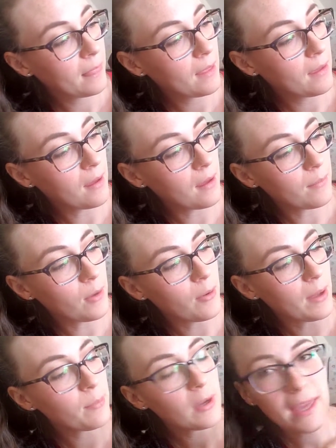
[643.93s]
Oh,
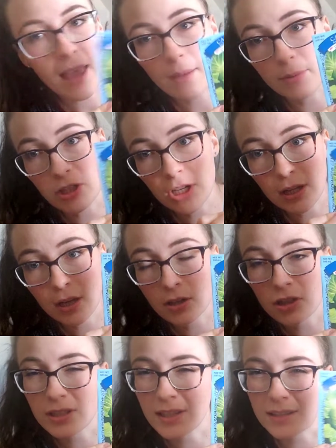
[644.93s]
I put cabbage in here
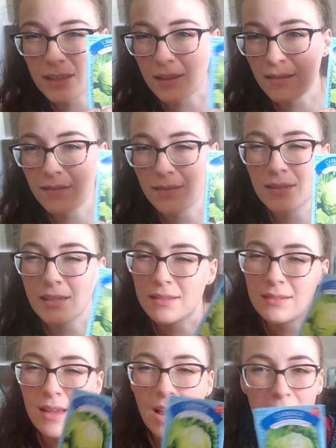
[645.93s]
just
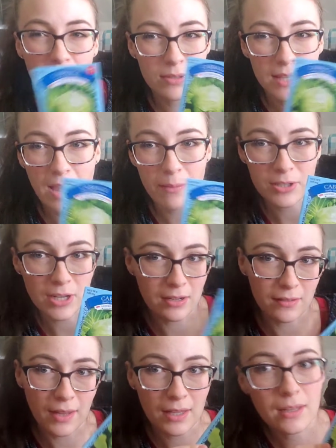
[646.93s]
because I use cabbage kind
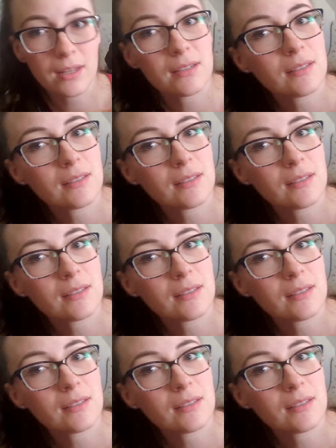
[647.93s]
of like lettuce